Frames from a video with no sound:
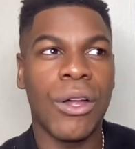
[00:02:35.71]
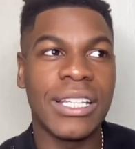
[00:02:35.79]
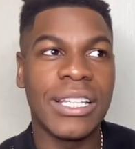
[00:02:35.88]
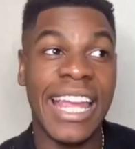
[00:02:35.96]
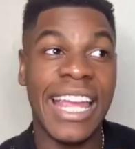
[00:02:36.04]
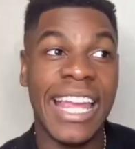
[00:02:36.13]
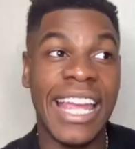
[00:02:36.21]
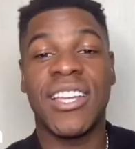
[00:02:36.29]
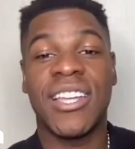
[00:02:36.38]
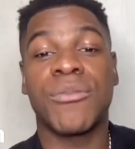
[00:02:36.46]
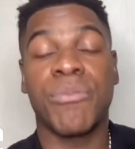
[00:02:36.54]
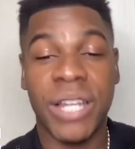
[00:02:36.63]
the energy
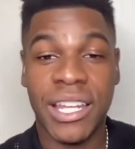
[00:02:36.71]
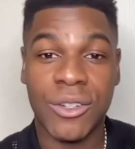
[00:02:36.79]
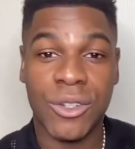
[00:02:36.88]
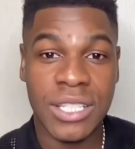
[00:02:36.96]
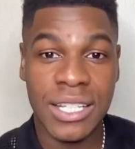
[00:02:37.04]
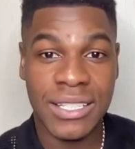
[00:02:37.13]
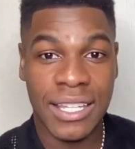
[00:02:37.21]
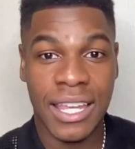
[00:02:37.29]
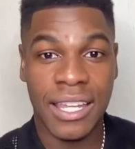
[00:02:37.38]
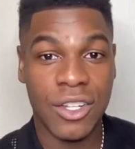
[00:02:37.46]
I was bringing onto the set.